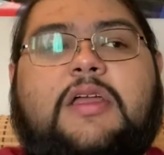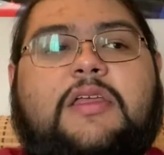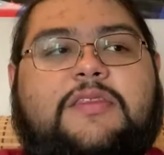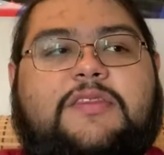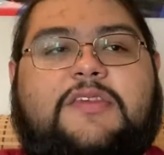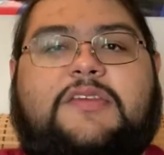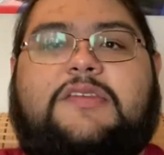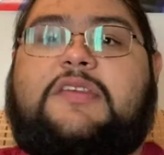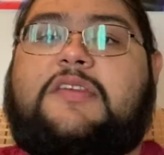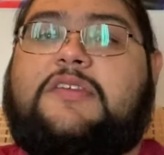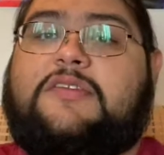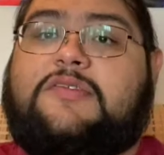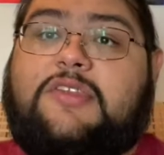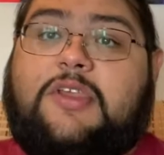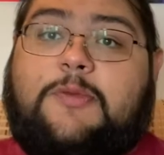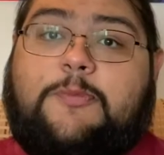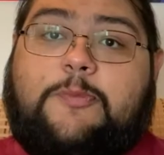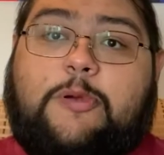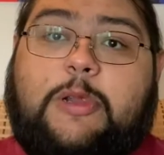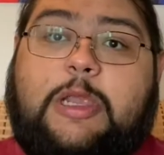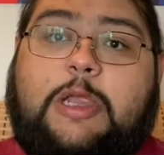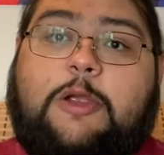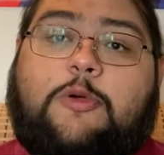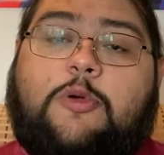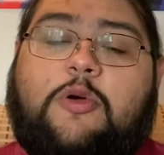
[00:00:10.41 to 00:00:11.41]
This is the
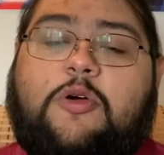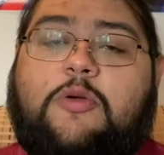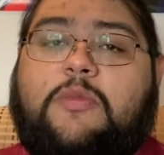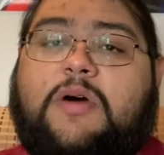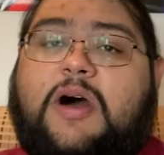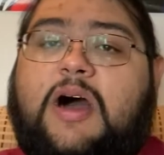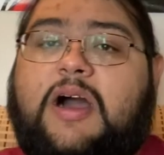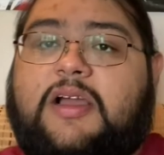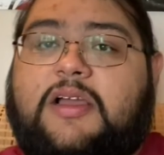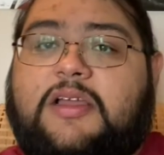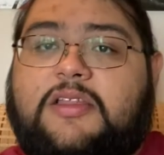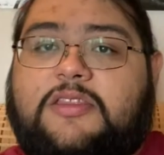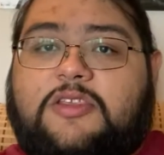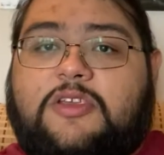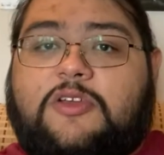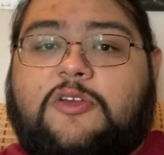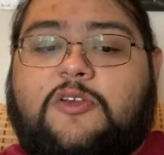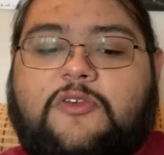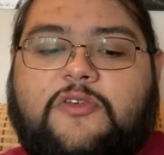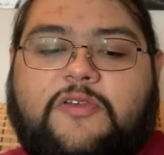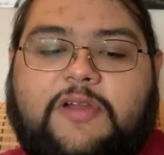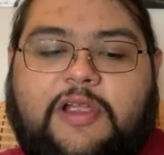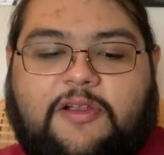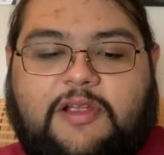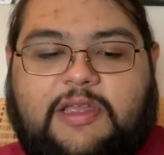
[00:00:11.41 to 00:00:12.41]
prequel manga to
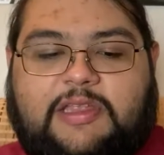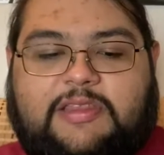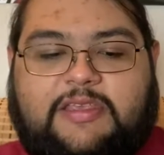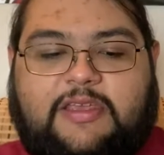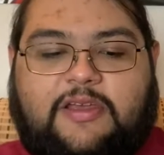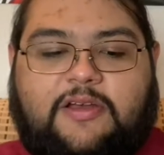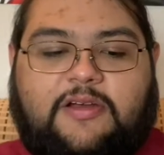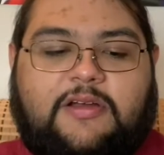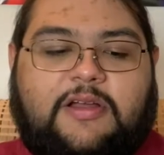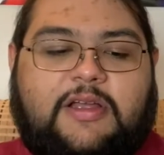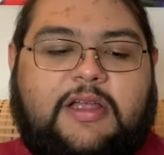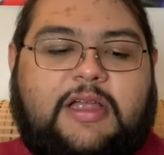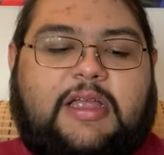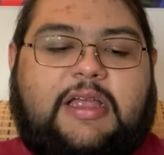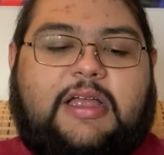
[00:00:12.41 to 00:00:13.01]
Fairy Tail.